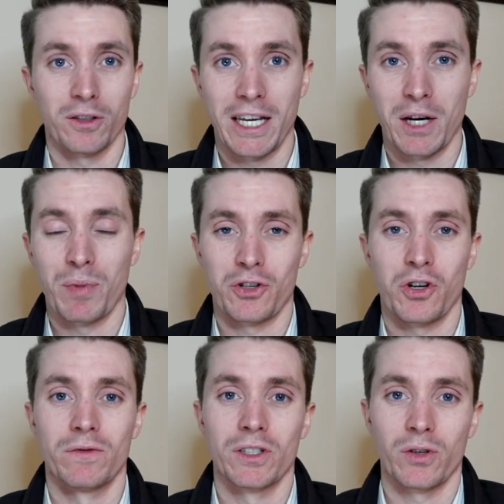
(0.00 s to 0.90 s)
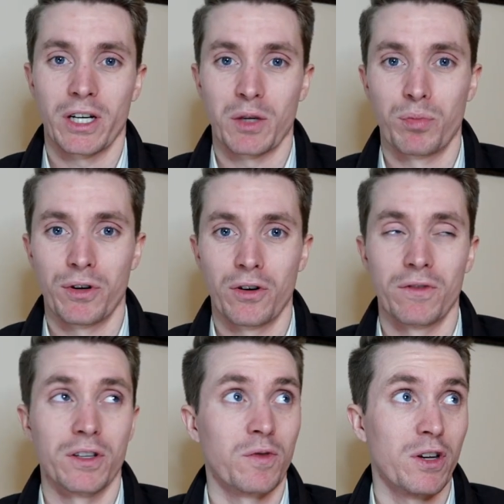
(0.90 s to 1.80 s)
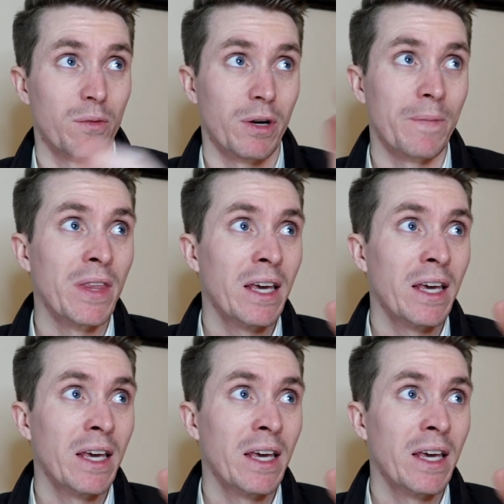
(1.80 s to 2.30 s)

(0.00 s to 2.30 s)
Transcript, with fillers: I'll take a picture of it so I can put it over this video, but